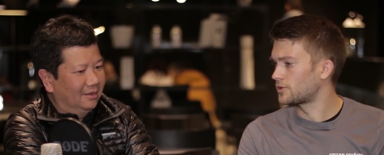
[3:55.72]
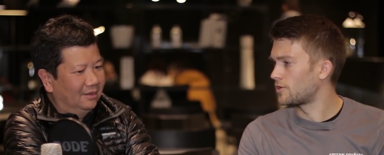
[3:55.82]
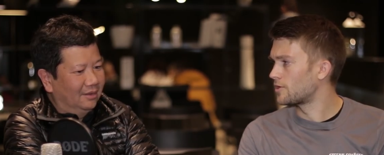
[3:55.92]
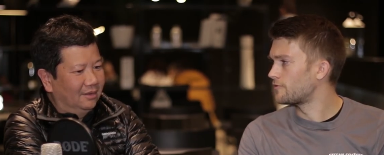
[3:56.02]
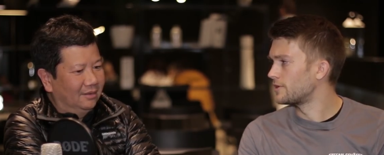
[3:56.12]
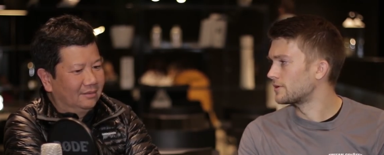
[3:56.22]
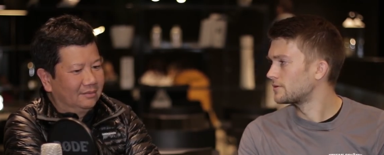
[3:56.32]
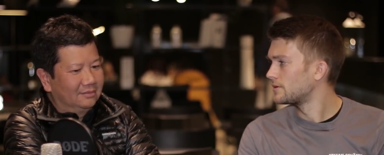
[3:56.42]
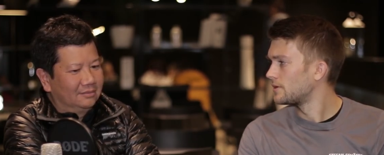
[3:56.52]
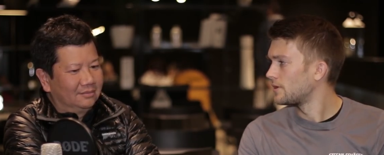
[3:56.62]
Speaker 1: photography?
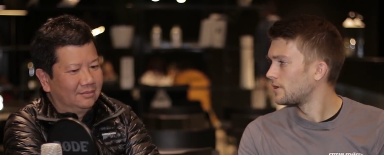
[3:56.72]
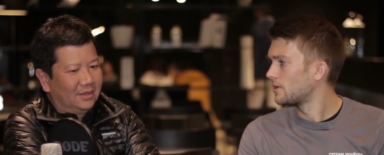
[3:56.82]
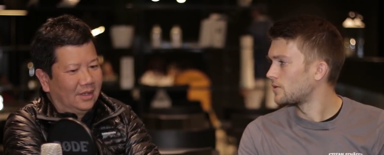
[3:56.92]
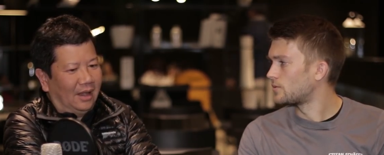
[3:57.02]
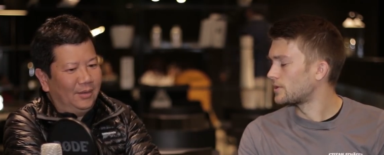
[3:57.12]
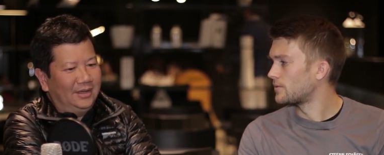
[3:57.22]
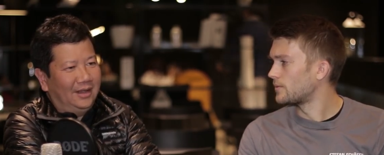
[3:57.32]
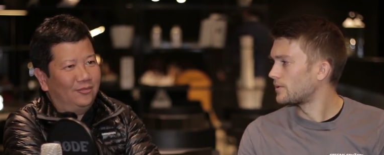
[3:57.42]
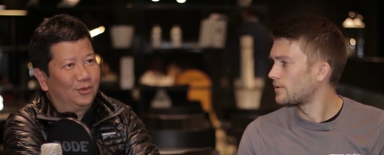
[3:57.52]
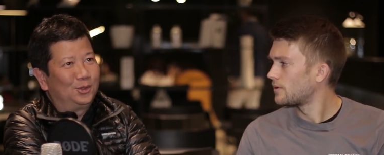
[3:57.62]
Speaker 2: I mean, uh,
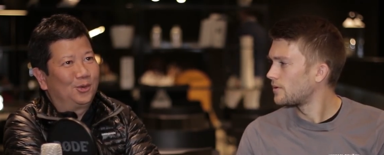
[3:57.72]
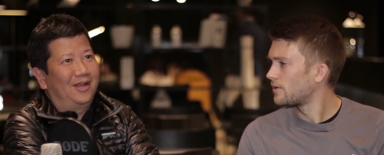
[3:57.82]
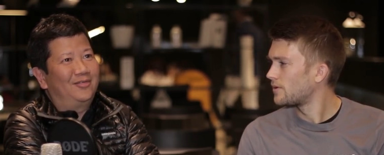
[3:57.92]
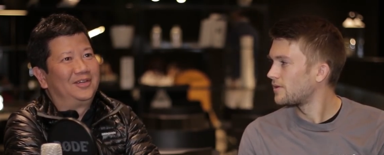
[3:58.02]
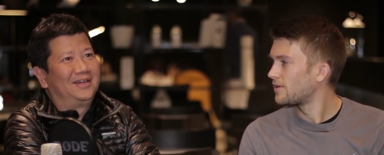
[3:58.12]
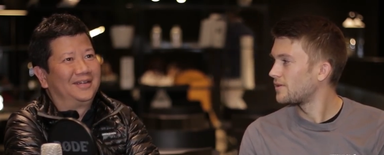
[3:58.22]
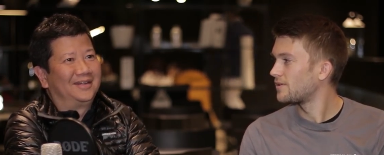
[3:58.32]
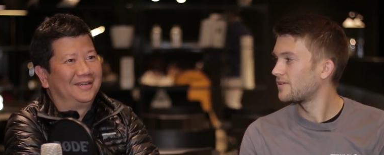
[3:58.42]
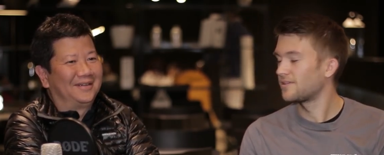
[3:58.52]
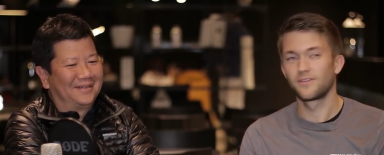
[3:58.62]
photography. Uh,
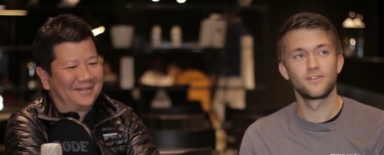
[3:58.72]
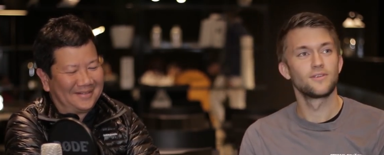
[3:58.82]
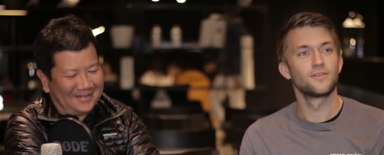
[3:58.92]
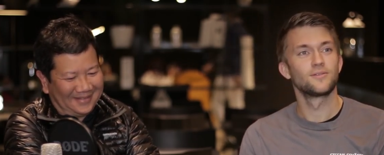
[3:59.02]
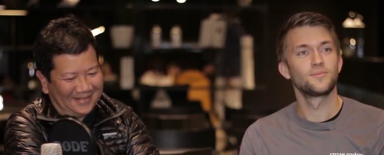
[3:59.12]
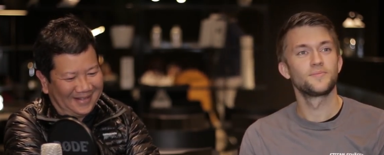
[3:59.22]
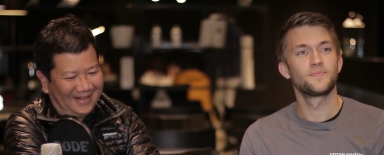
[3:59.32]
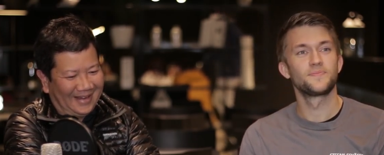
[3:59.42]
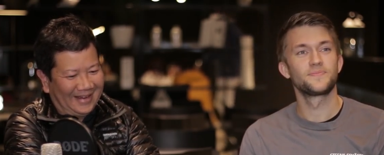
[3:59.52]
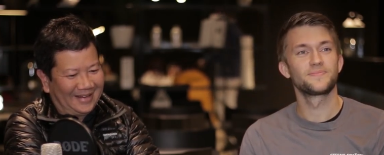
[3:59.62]

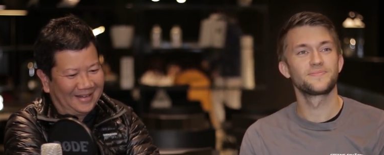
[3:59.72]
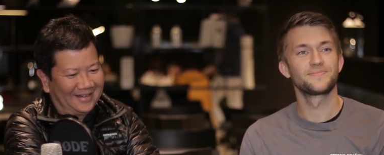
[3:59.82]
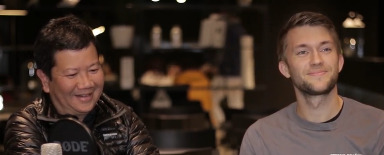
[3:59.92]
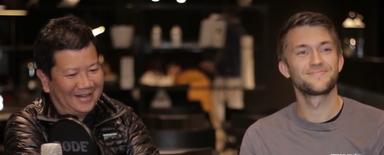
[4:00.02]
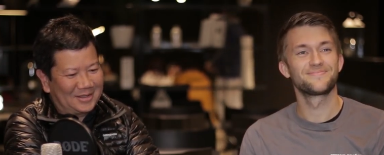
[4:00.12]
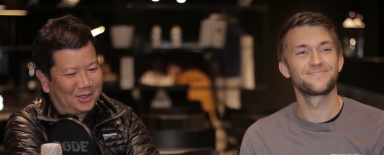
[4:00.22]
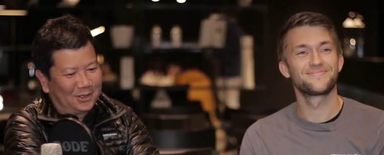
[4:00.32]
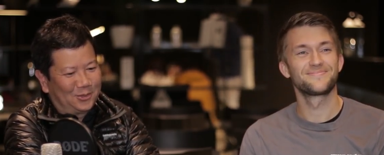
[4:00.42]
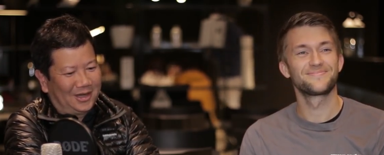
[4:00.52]
I uh, I started